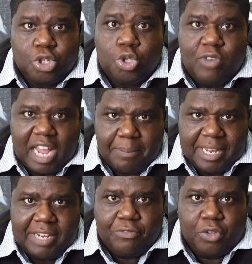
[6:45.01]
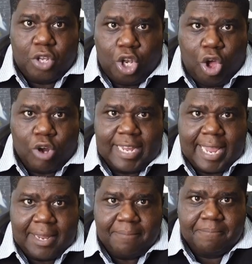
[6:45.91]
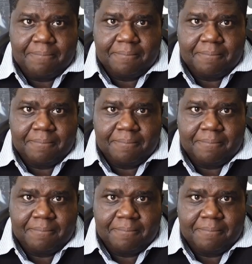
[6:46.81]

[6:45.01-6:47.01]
So you got to be in it for the long game.